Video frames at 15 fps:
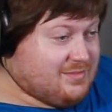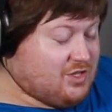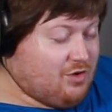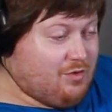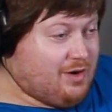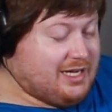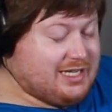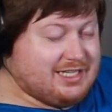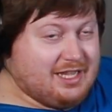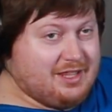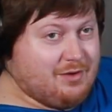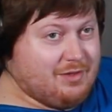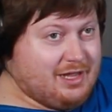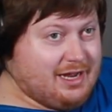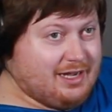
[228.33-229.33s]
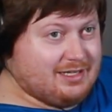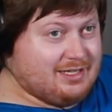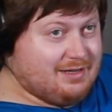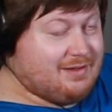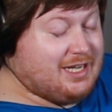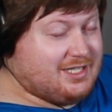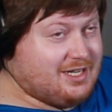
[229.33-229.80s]
Don't know why I said that with an
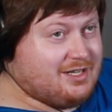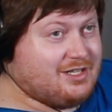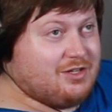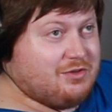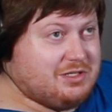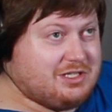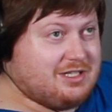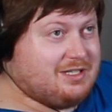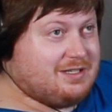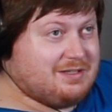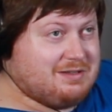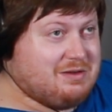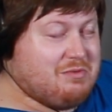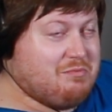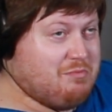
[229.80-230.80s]
accent. Yes, I do. It's because